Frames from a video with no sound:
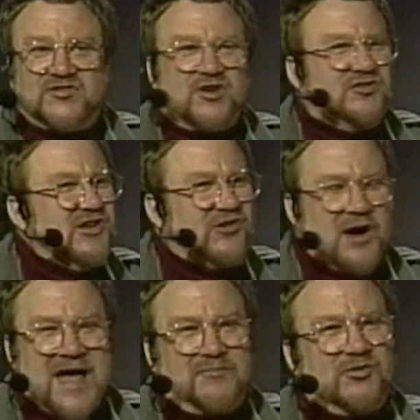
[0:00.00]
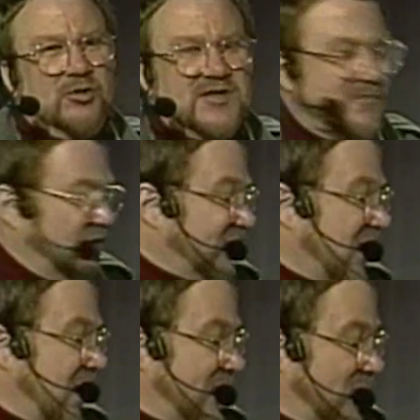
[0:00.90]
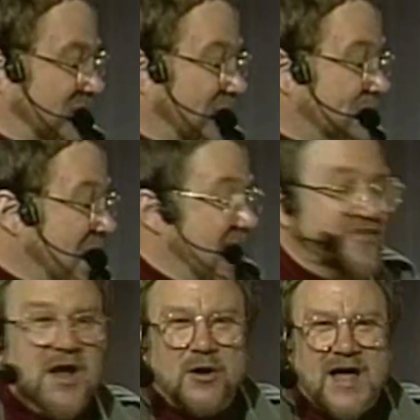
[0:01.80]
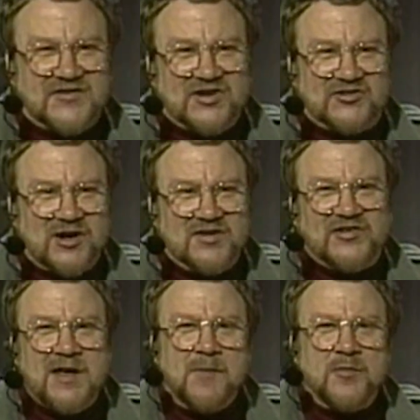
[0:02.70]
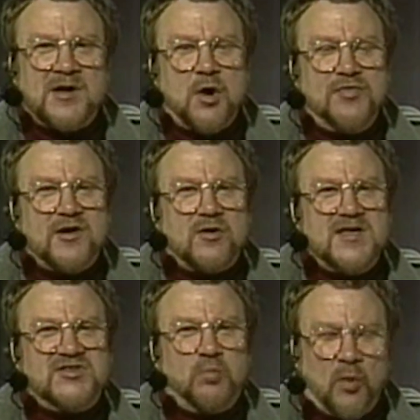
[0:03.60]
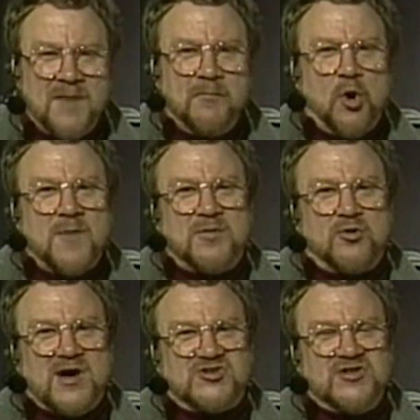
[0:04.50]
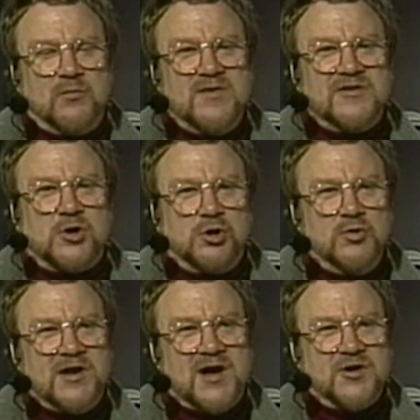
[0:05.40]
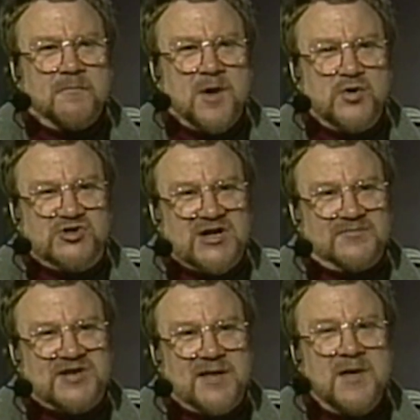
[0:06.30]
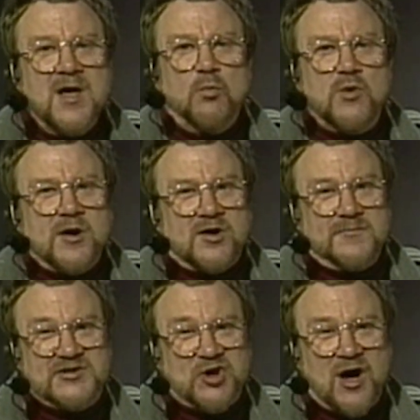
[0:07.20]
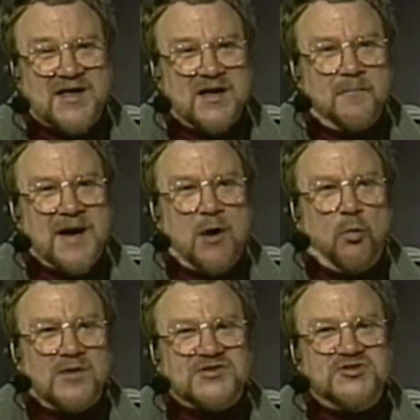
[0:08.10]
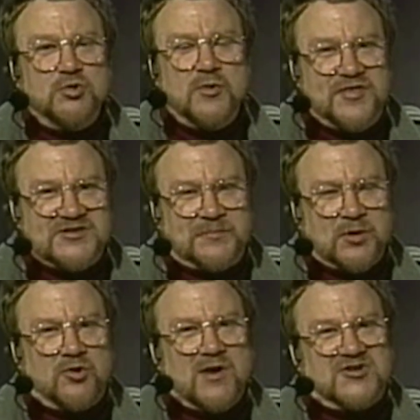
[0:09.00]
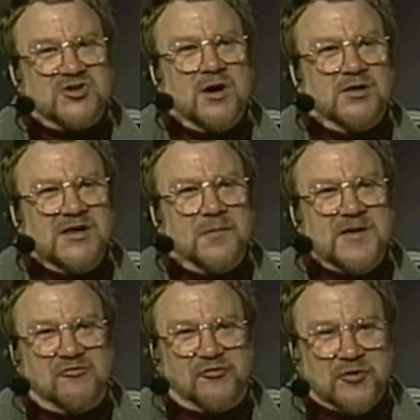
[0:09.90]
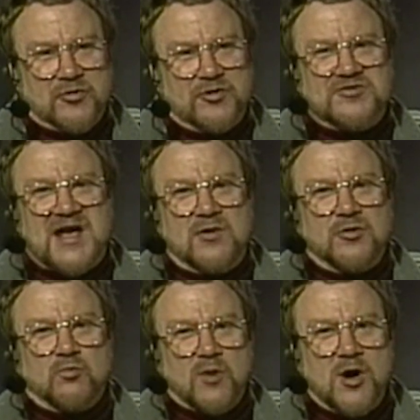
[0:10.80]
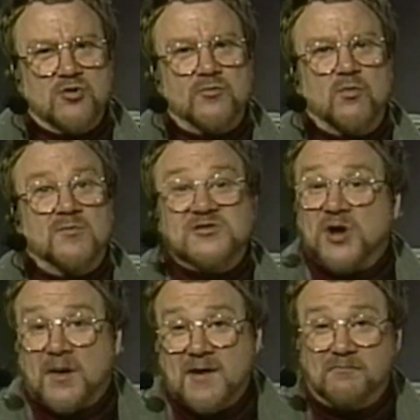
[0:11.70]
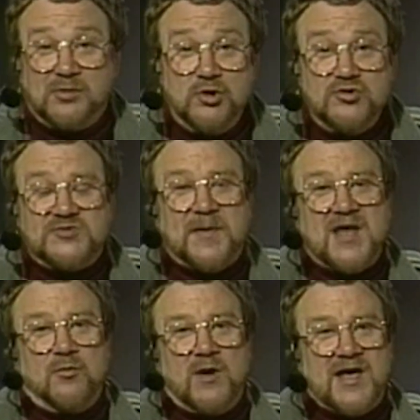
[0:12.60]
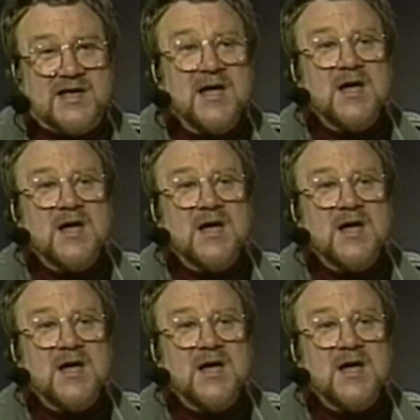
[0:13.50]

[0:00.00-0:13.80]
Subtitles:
because these are absolutely the most common ones. There, as I started to say a moment ago, there is one more progression that we've included on your Mode Jam tape. We are going to be talking about what to do with this progression a little bit further down the road when we talk about blues. By the way,